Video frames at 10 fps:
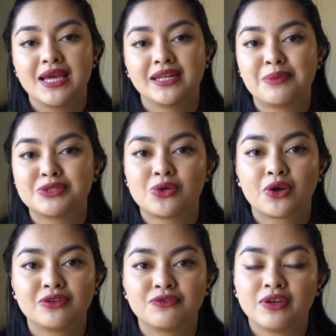Deb was
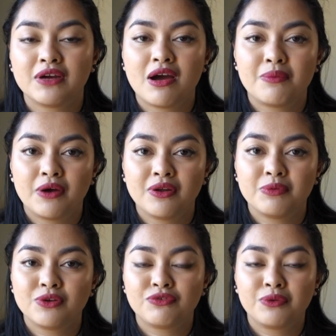talking to Vera about her
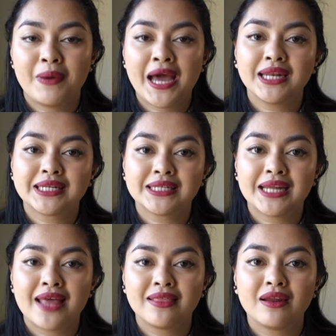beautiful pattern.
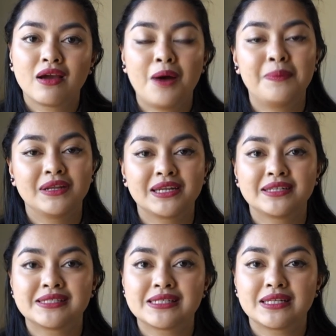And then a couple
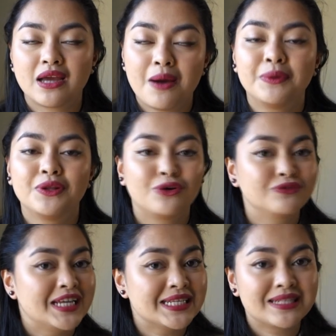
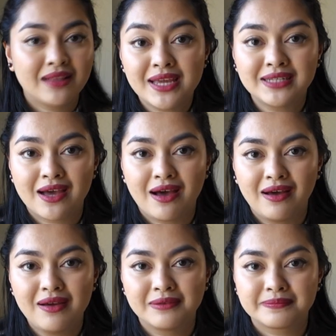of days
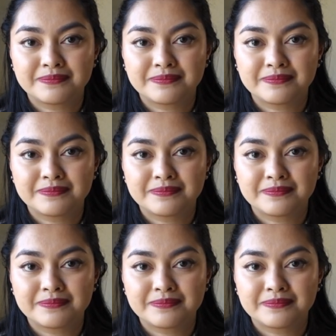later,